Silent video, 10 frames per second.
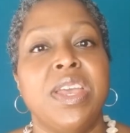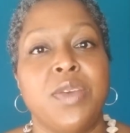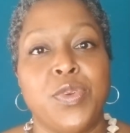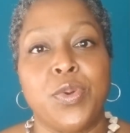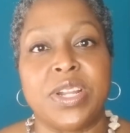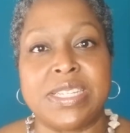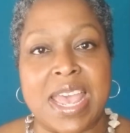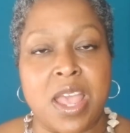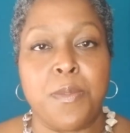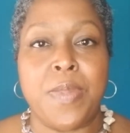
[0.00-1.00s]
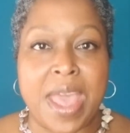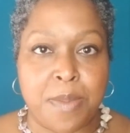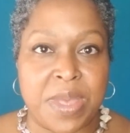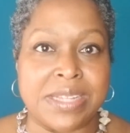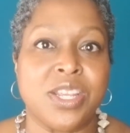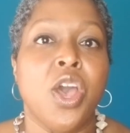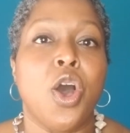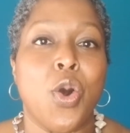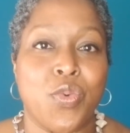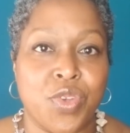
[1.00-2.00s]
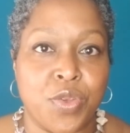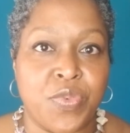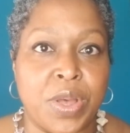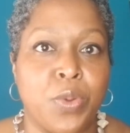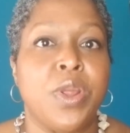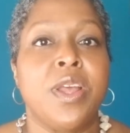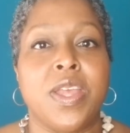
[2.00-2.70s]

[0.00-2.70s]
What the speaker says: if you're going to take payments over the phone.